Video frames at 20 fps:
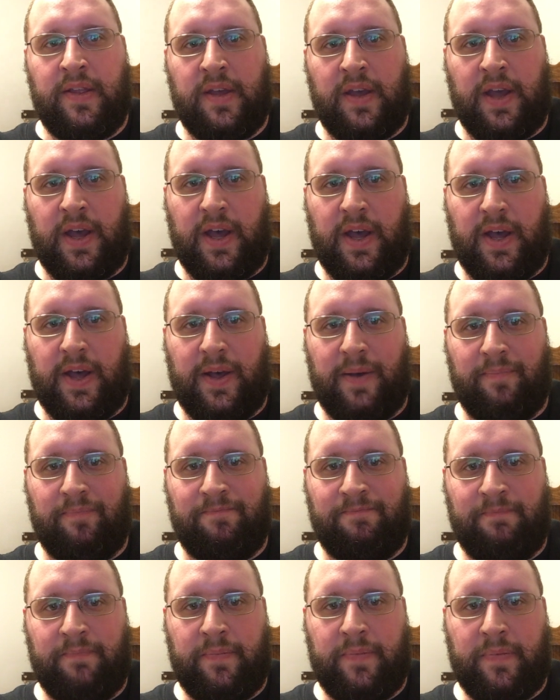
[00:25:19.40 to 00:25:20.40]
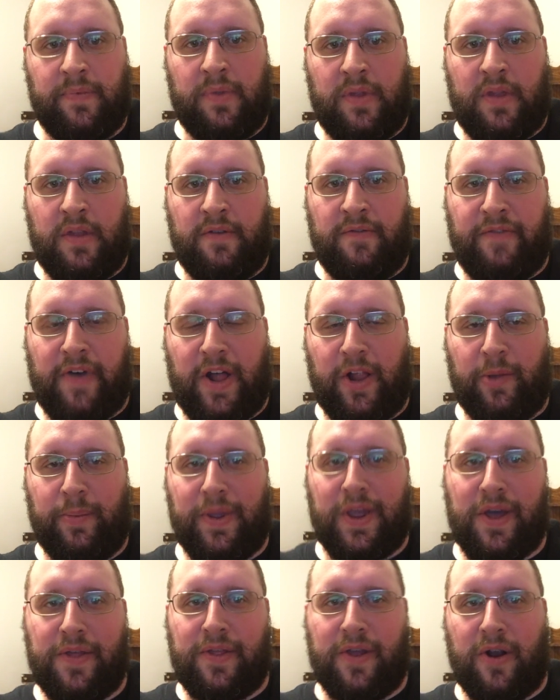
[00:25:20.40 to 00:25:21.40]
Follow me
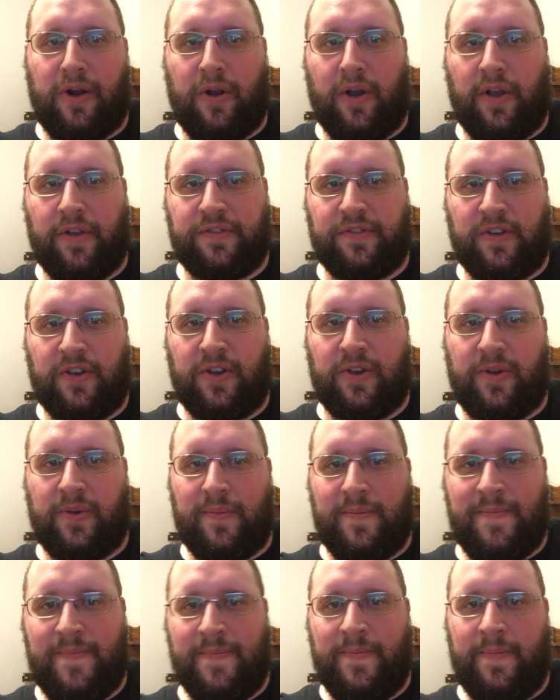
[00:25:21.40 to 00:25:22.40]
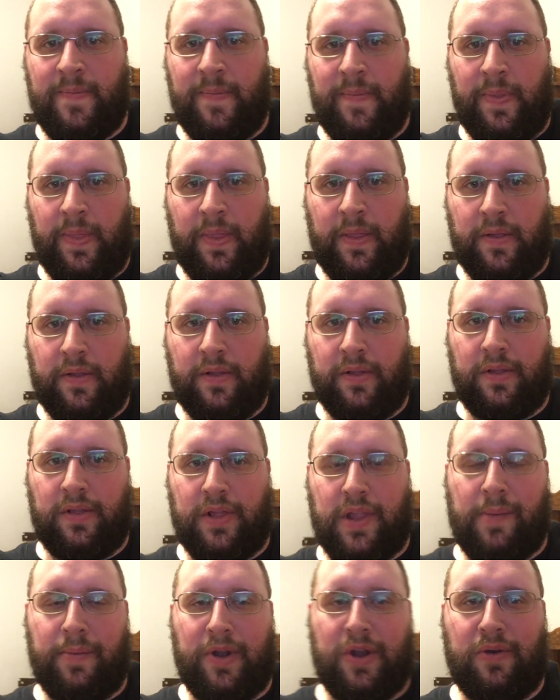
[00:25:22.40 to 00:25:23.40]
on there also.
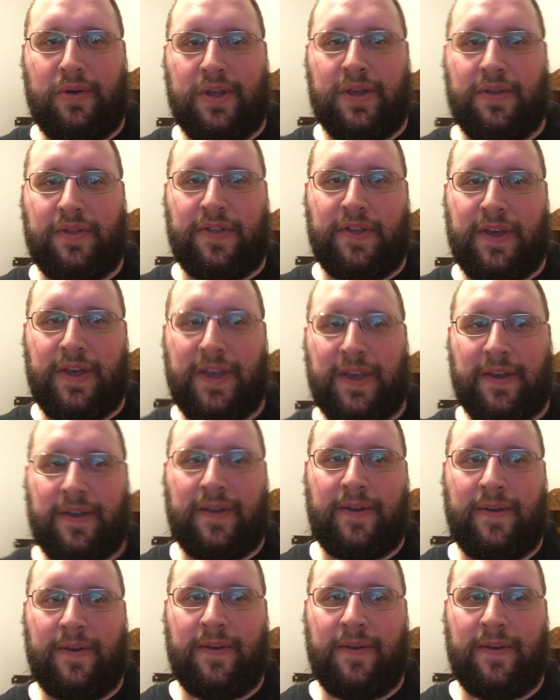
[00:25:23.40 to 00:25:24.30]
Let me know what you think.